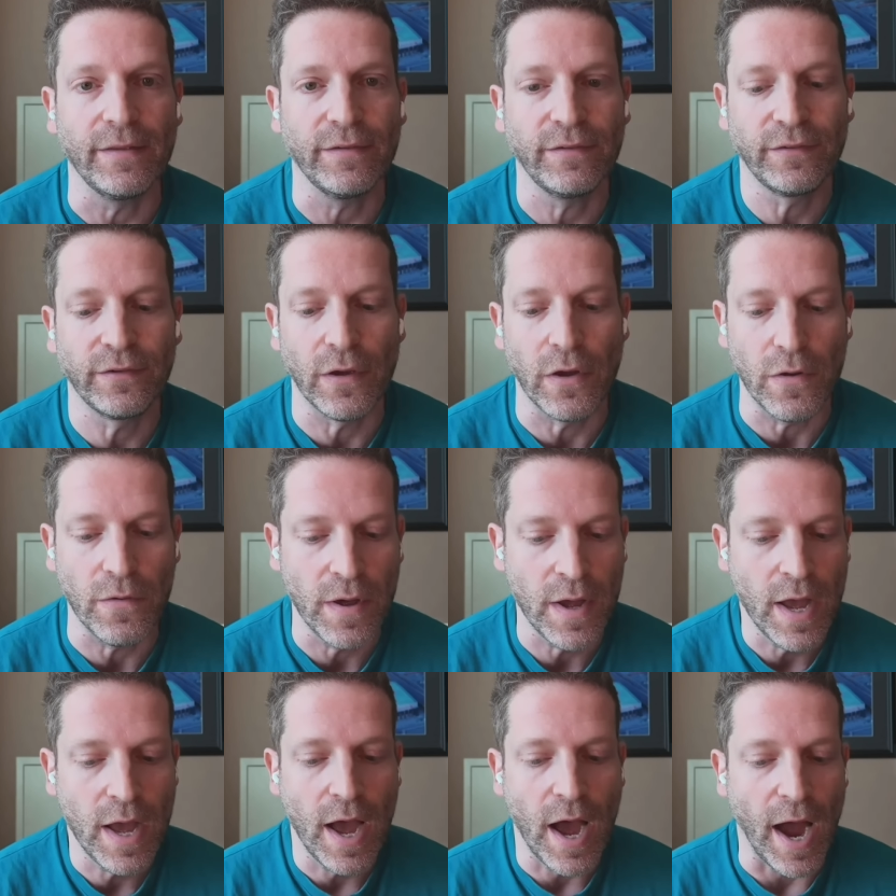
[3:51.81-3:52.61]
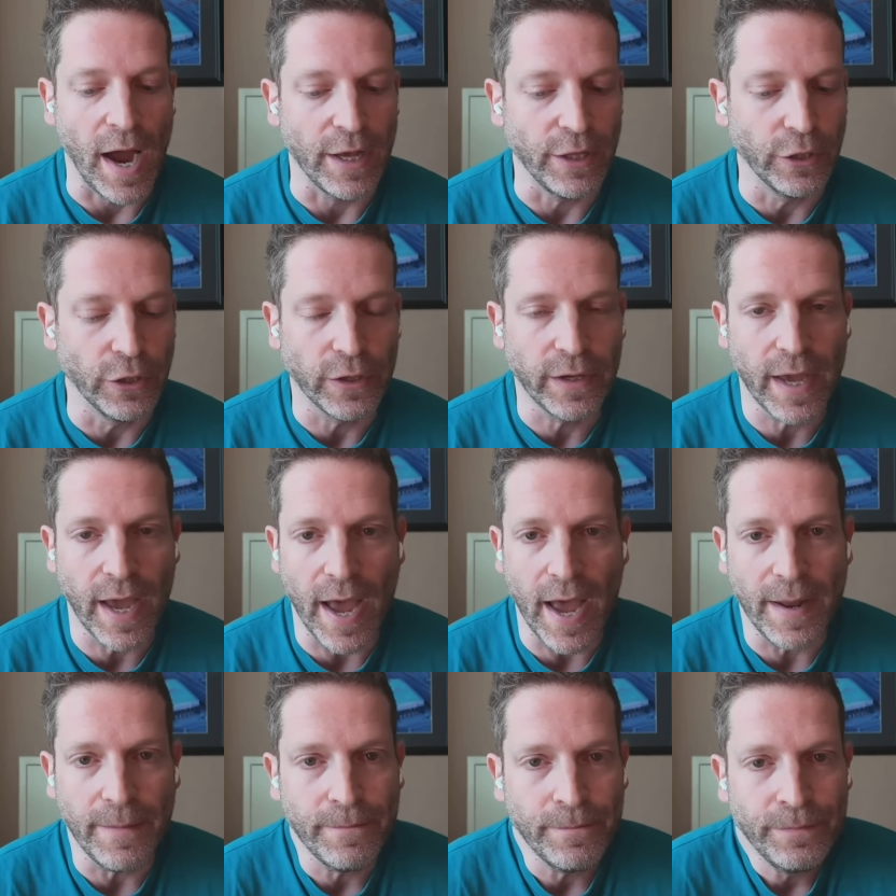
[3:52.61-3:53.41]
So I look
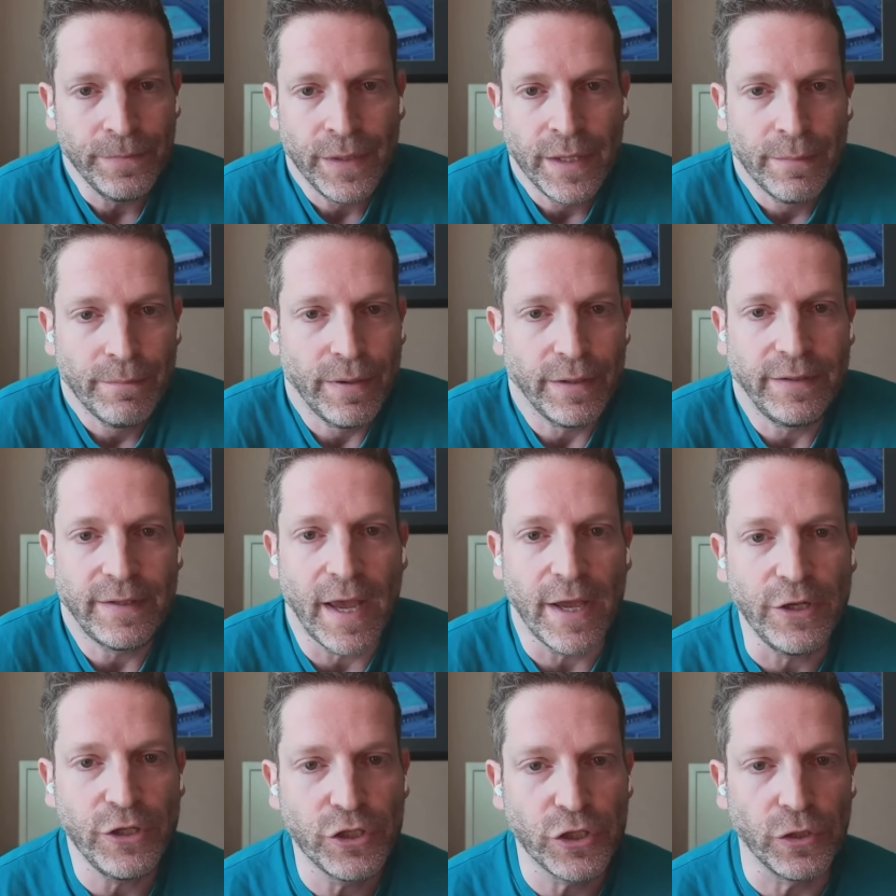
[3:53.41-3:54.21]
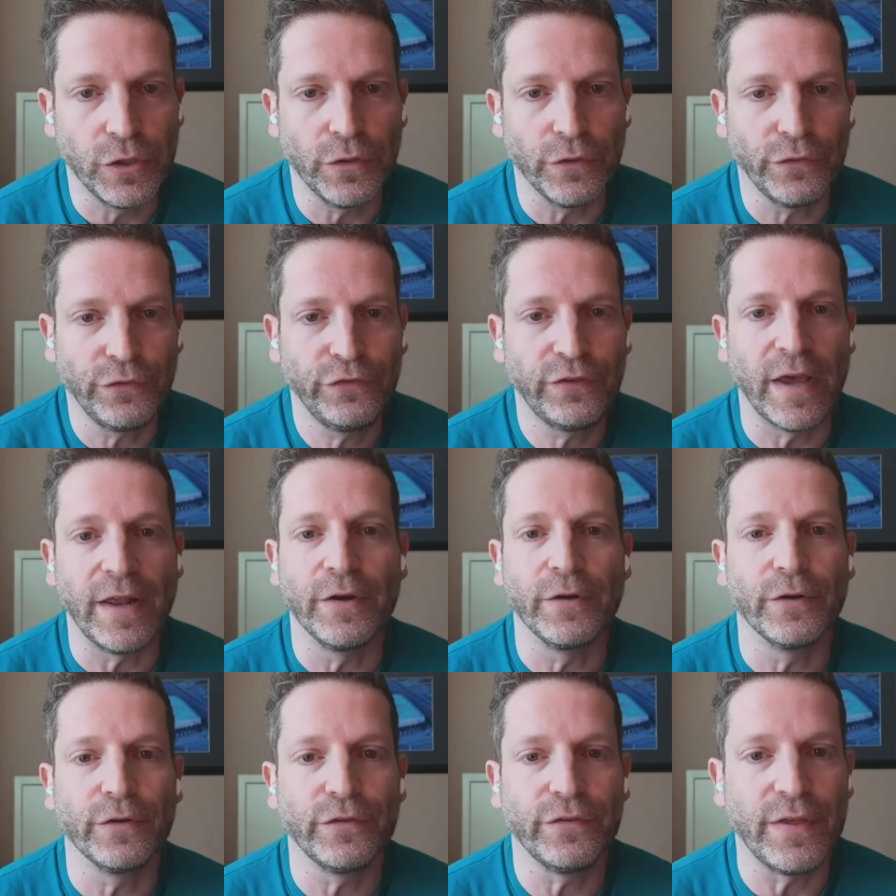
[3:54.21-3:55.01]
at potential
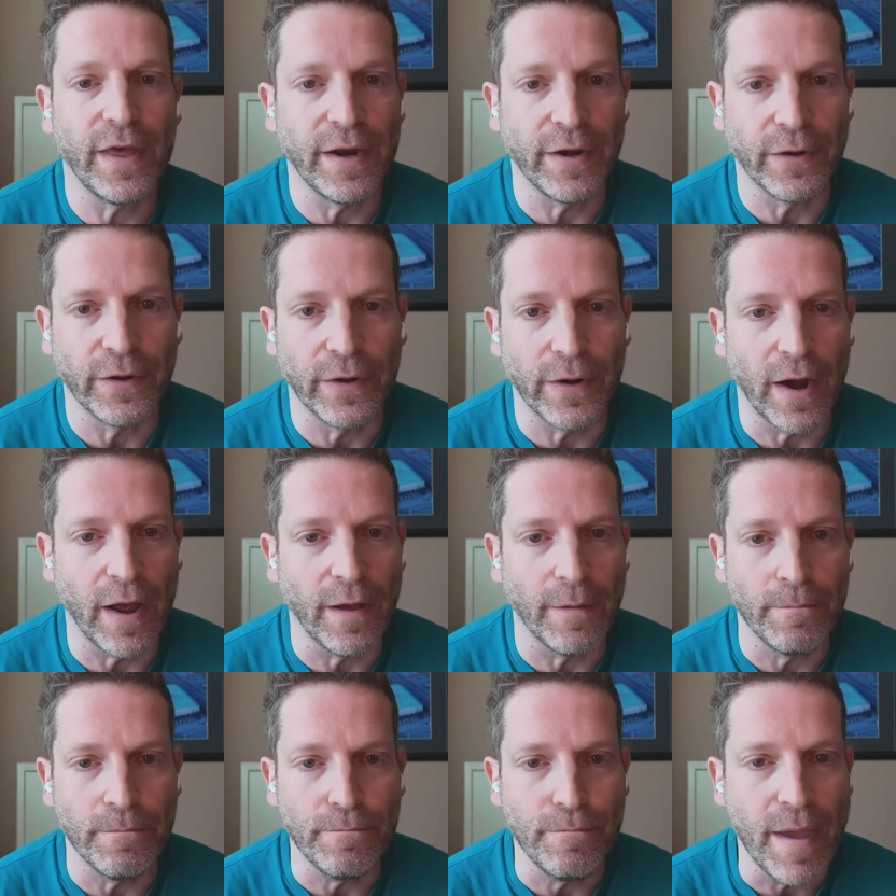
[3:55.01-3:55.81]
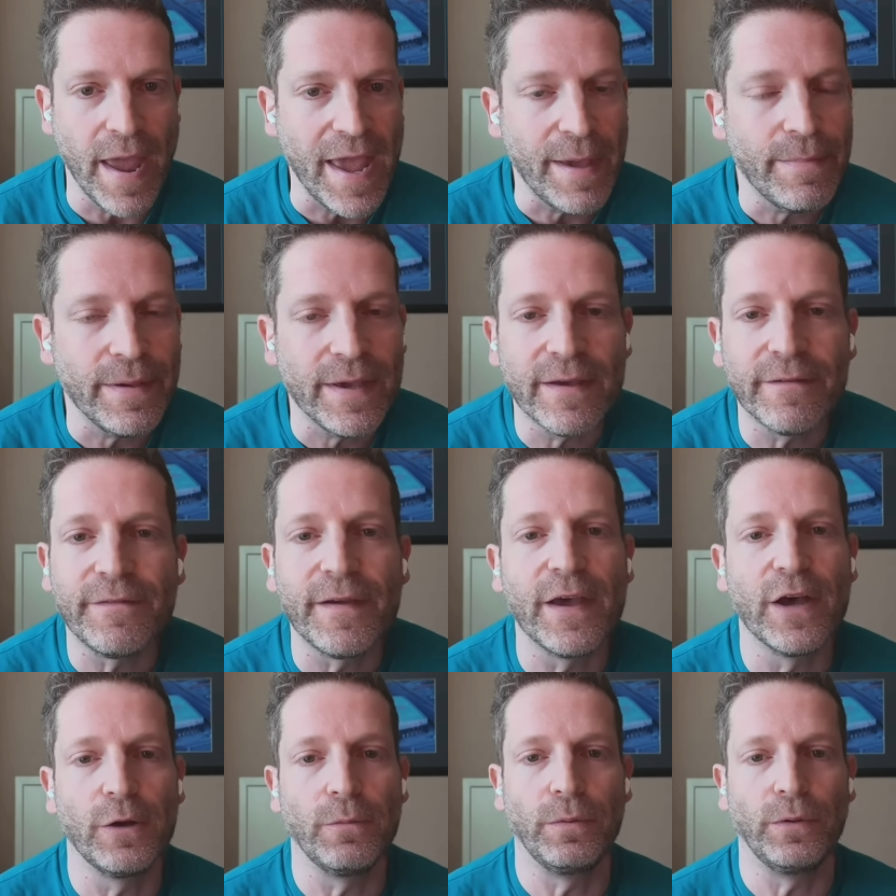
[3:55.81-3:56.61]
centers that are maybe
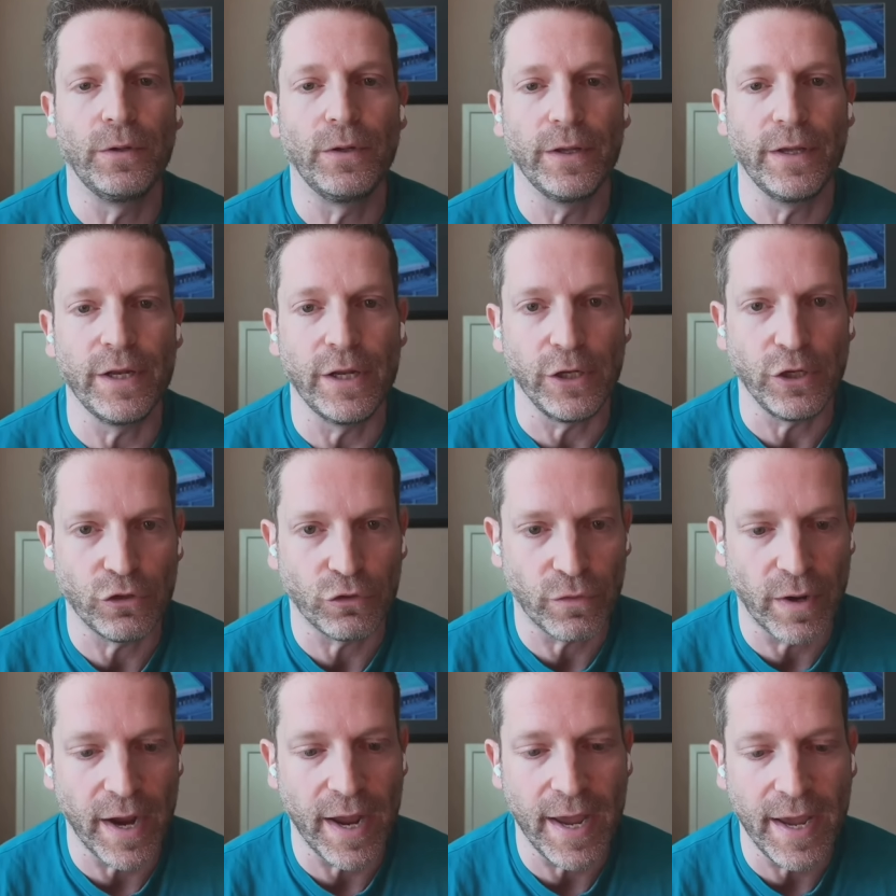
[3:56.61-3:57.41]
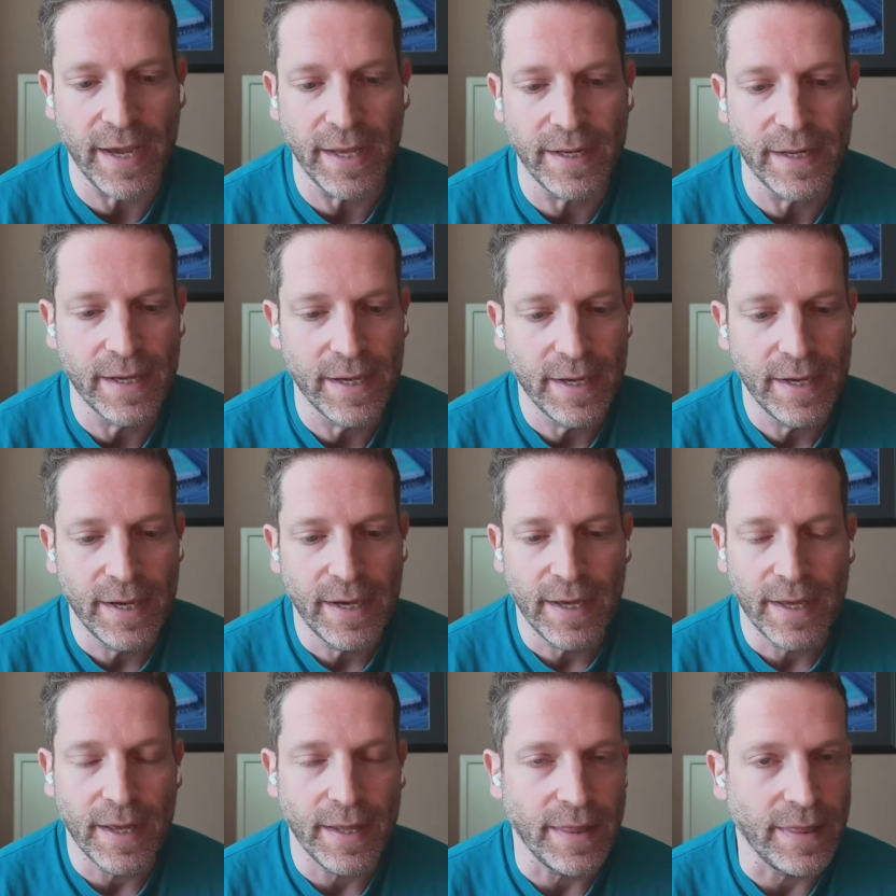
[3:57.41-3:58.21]
available in a trade
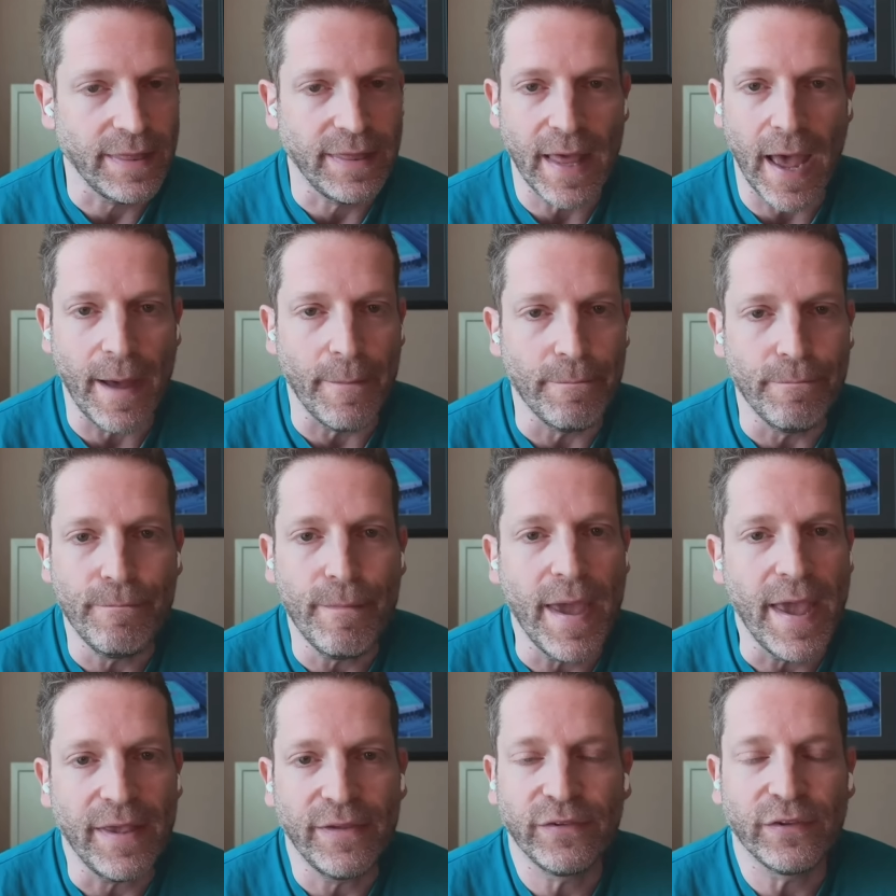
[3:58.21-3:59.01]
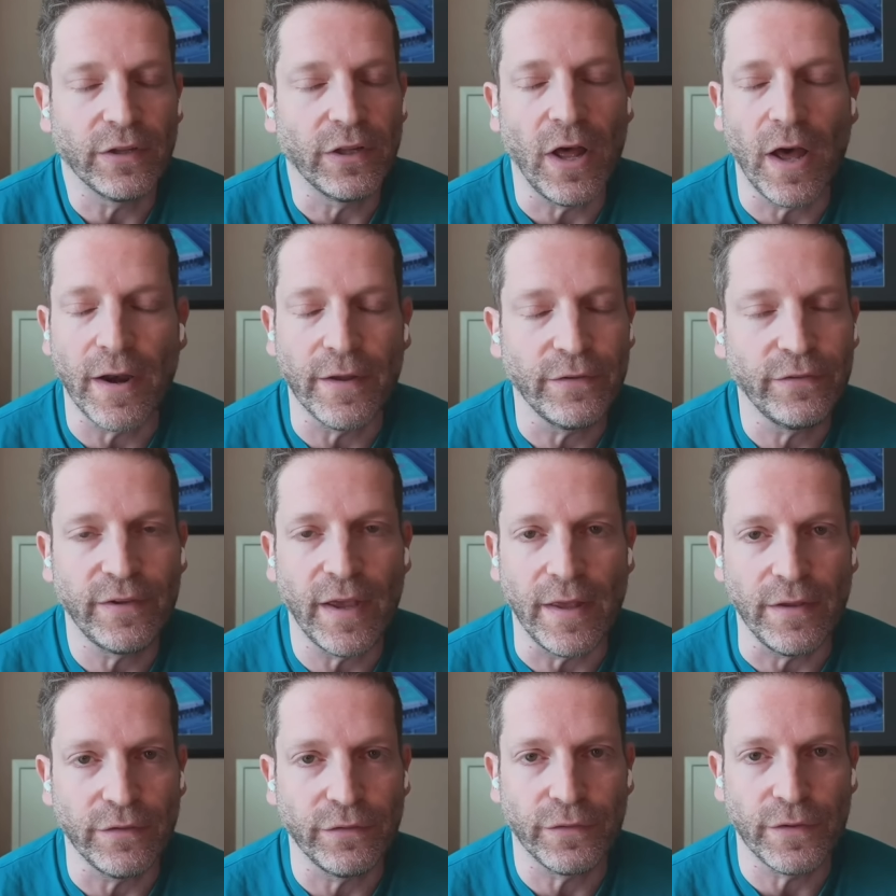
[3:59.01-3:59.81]
that makes a lot of
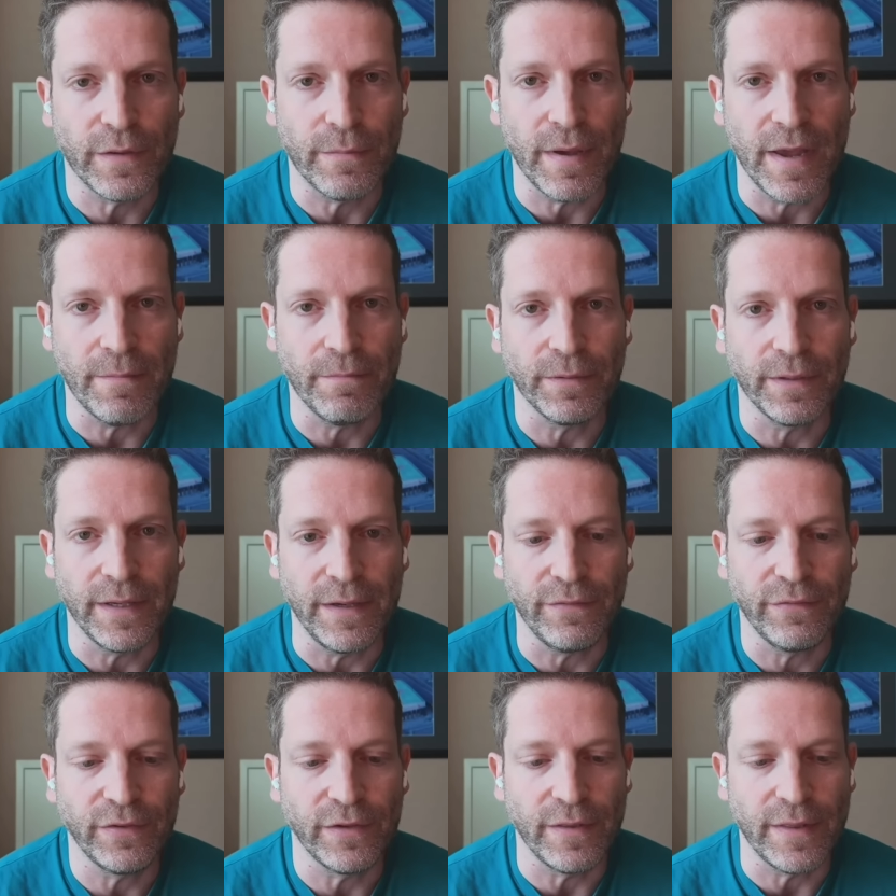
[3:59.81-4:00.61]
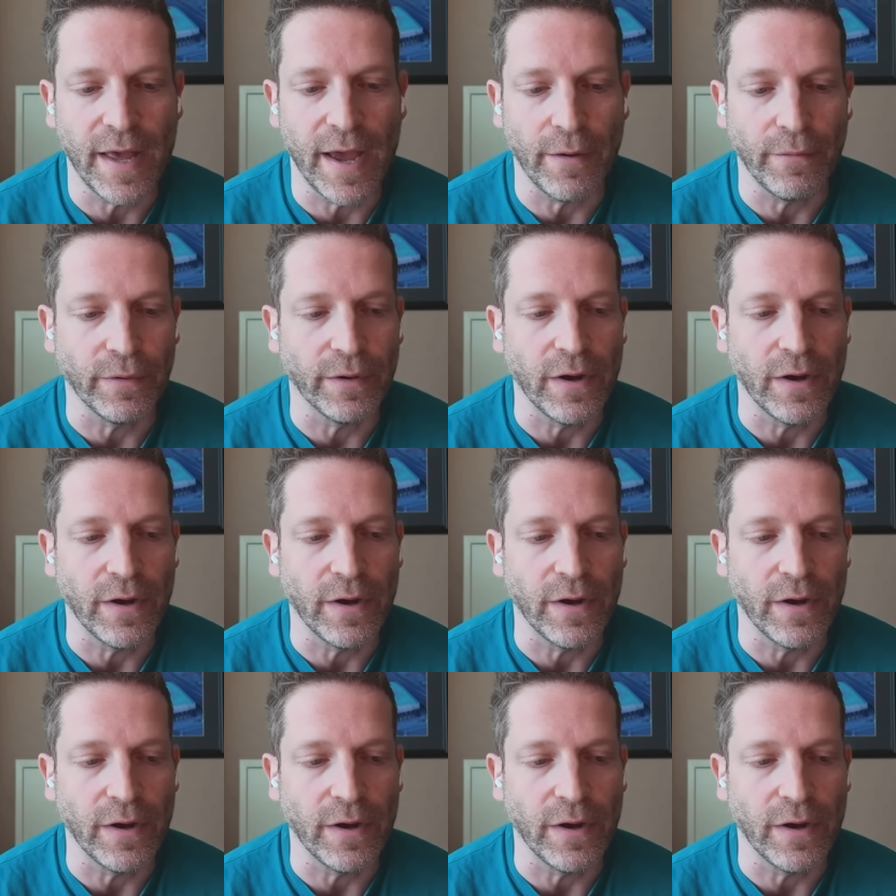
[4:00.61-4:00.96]
sense for the Maple Leafs in that